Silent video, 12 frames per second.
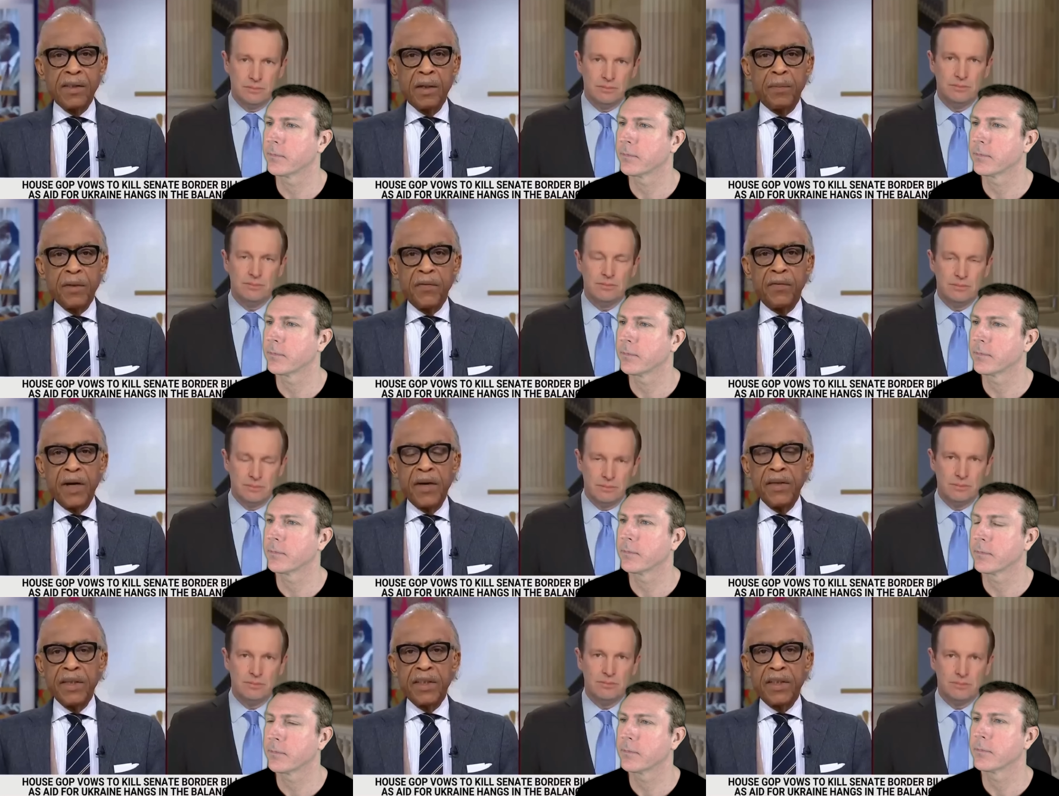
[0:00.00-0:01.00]
Speaker 1: up in
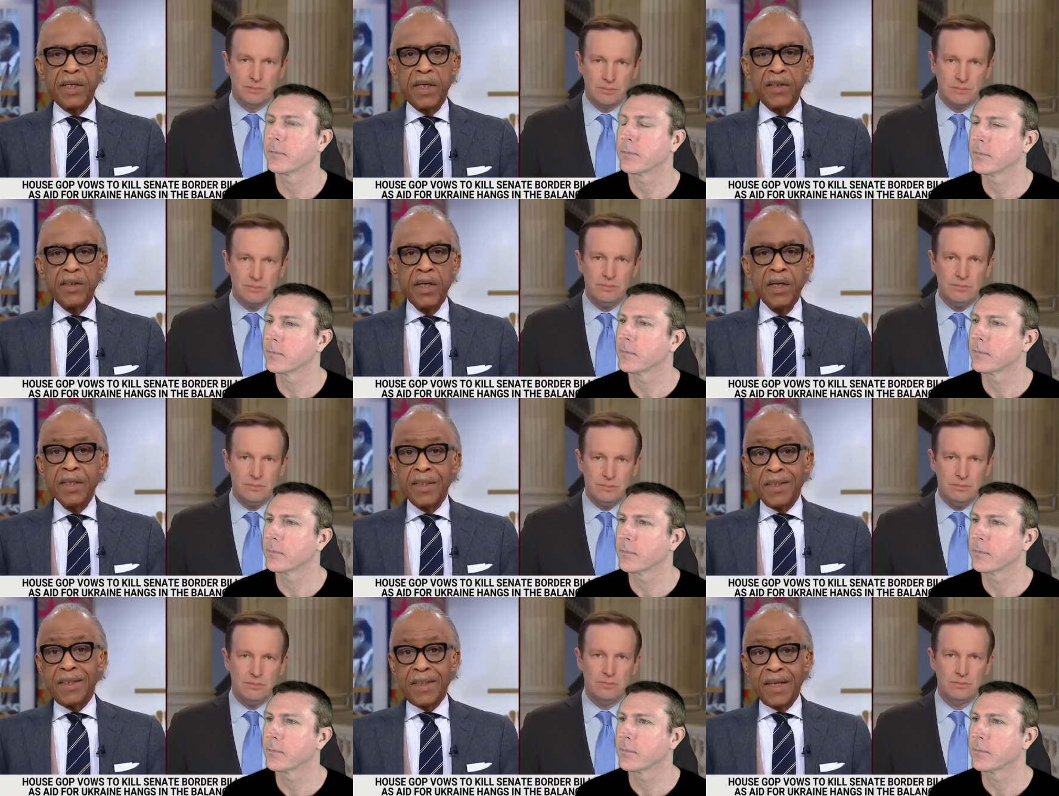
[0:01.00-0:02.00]
various states
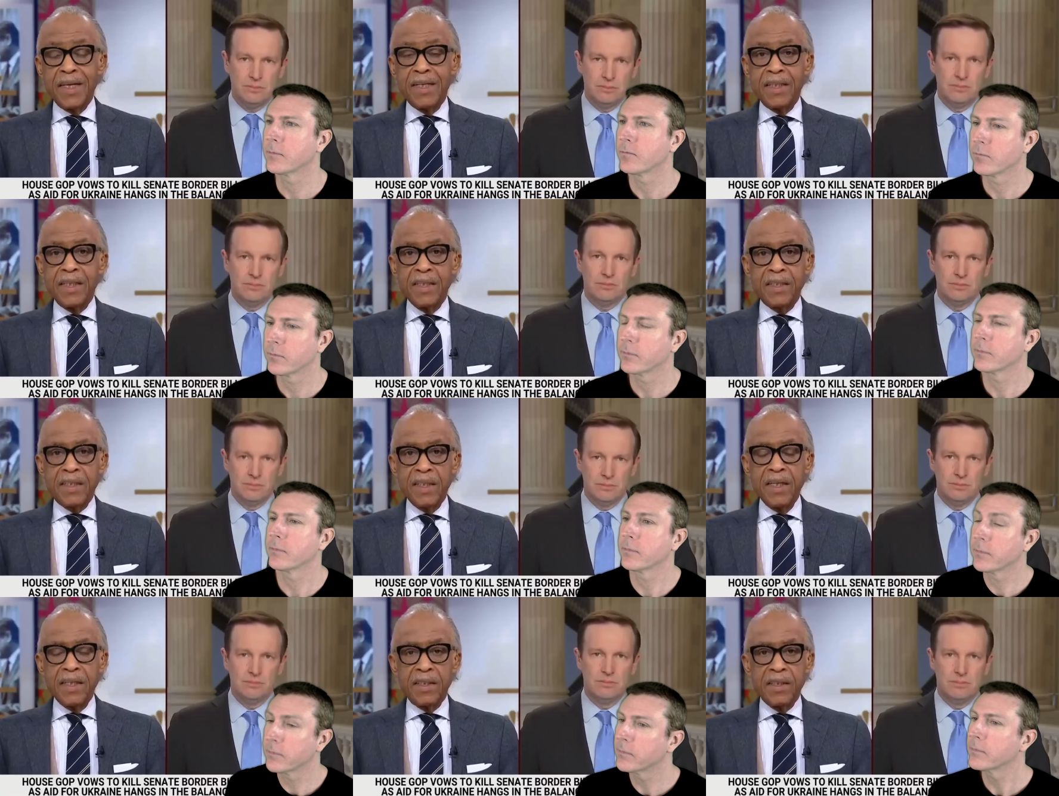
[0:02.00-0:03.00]
to say to their
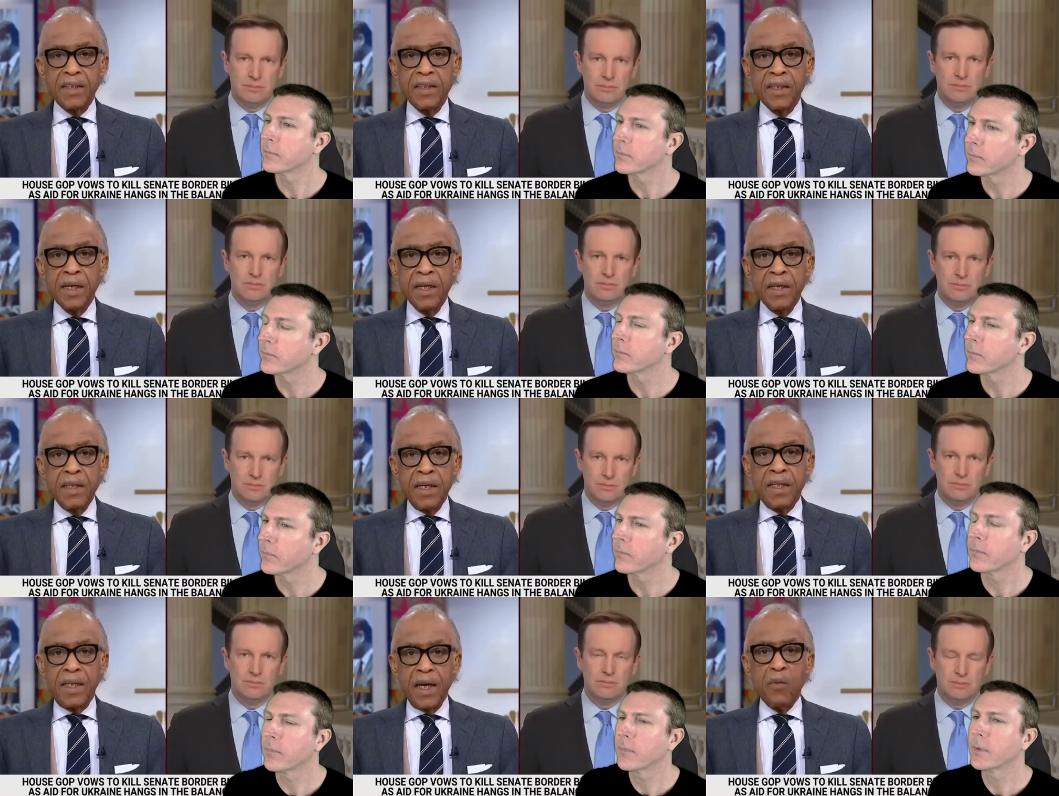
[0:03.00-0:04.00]
senators
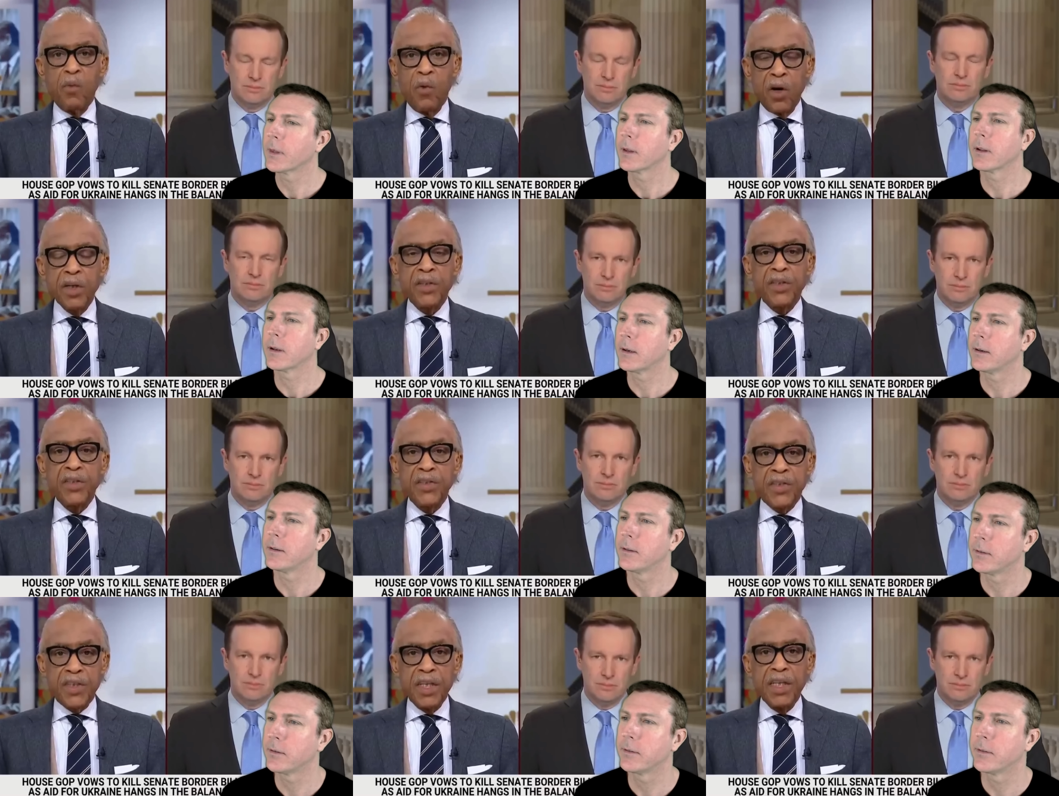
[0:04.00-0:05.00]
that they want to
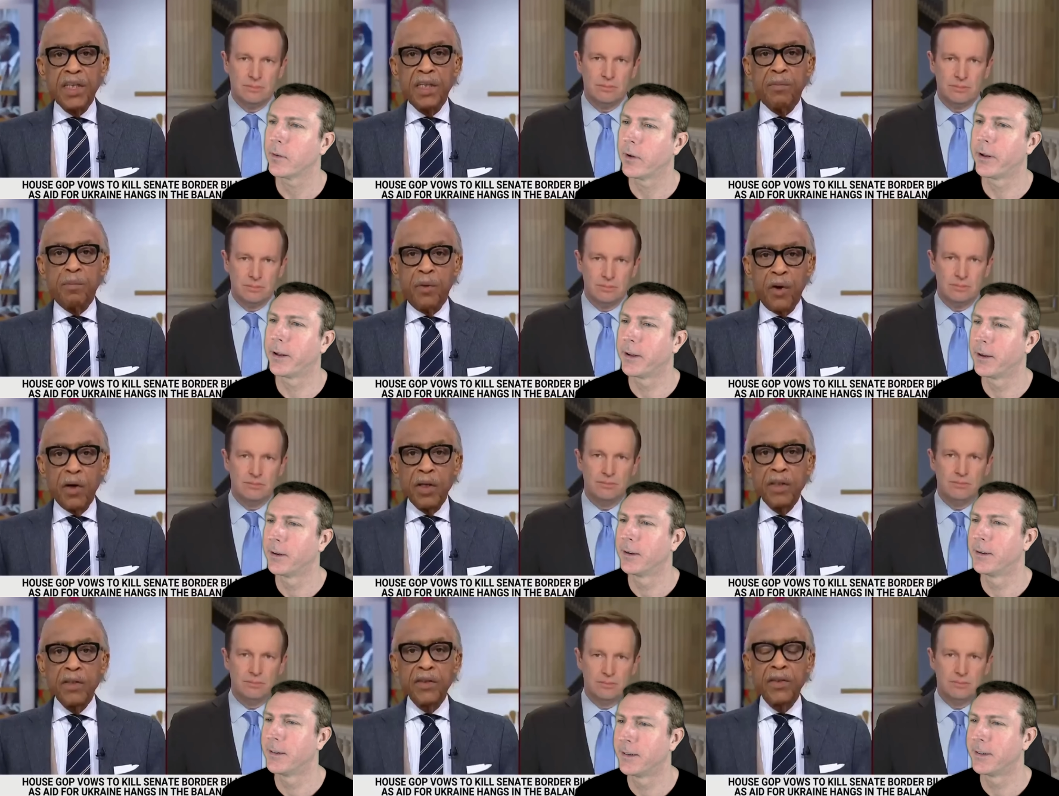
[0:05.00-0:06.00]
see the
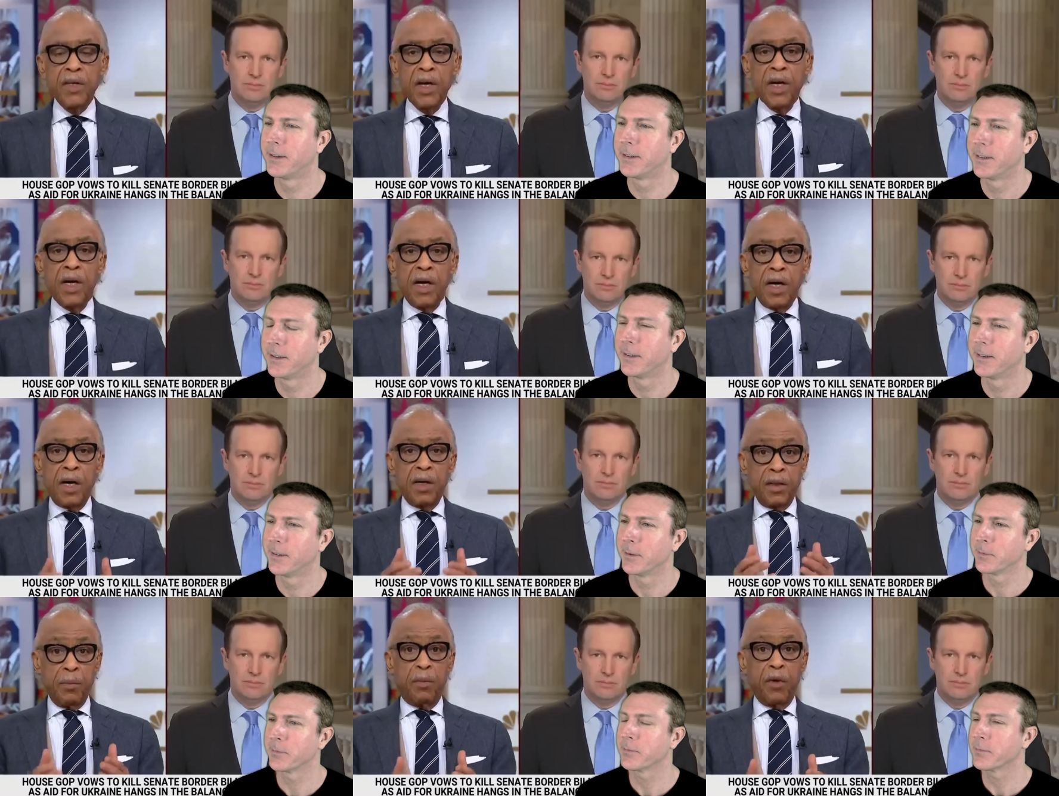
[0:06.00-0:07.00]

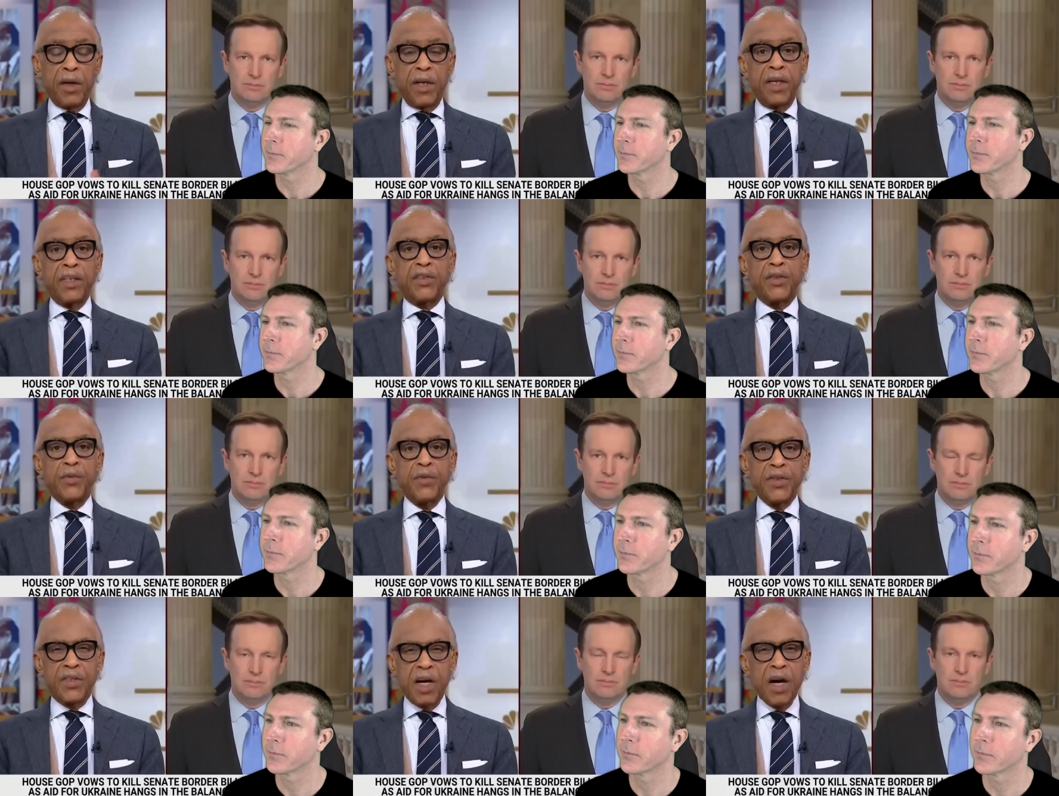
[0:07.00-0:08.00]
border issue
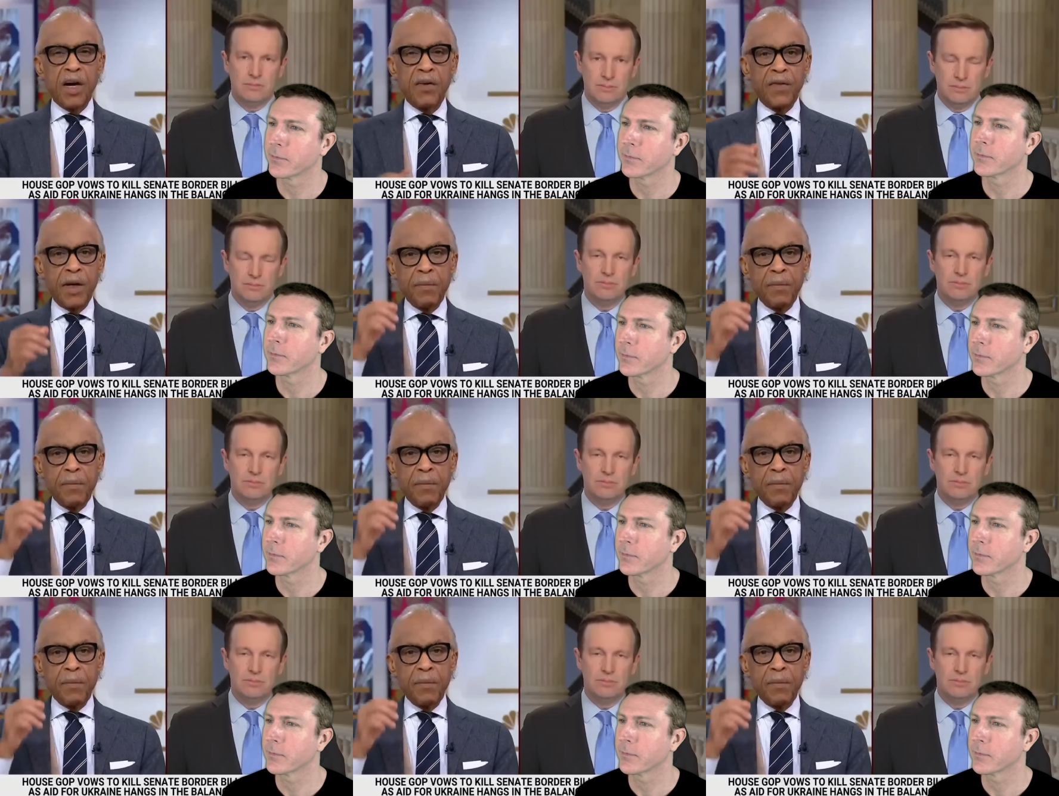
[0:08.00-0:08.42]
resolved?